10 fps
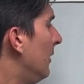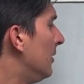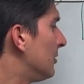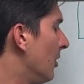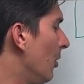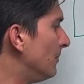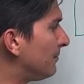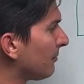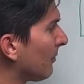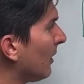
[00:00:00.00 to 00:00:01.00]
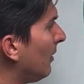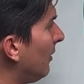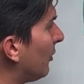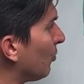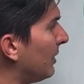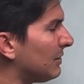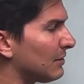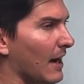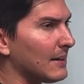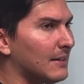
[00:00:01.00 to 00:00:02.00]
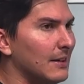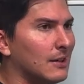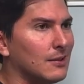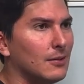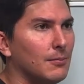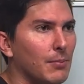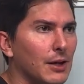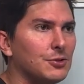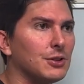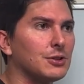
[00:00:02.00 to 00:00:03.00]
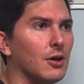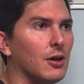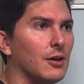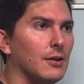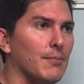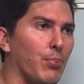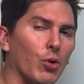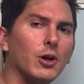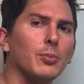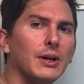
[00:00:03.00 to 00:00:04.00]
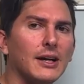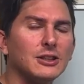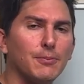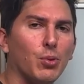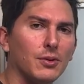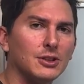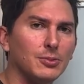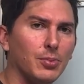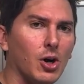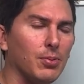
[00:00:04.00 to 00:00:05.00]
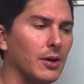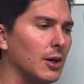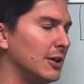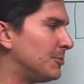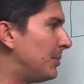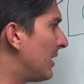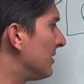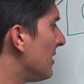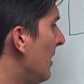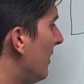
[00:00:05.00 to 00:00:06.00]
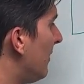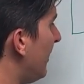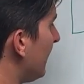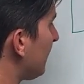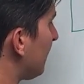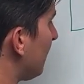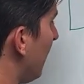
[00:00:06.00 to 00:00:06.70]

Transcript: So the reason I think metrics are important, but not as important as a ball player, is because this